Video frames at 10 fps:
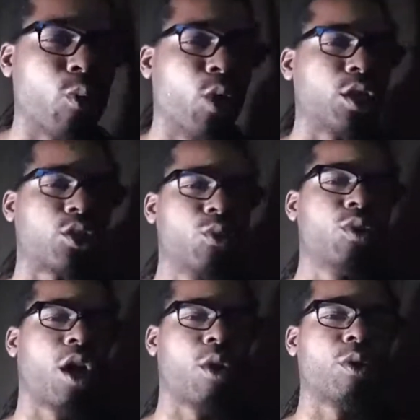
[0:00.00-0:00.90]
once you
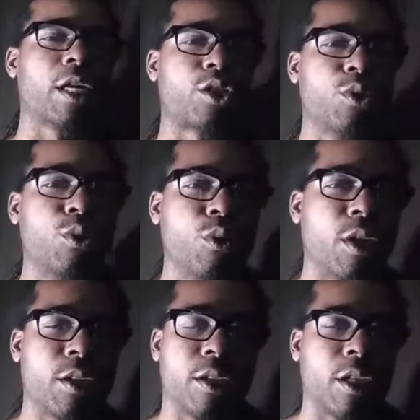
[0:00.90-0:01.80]
know that you
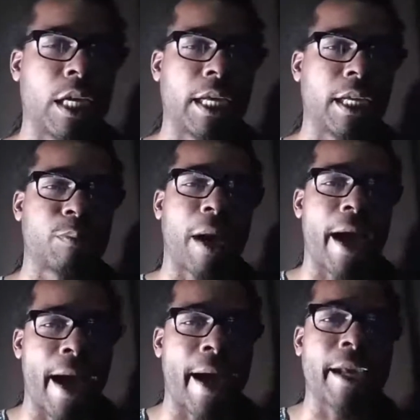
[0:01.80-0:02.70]
is
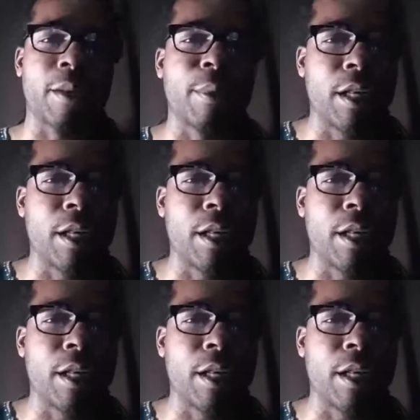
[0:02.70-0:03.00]
behind enemy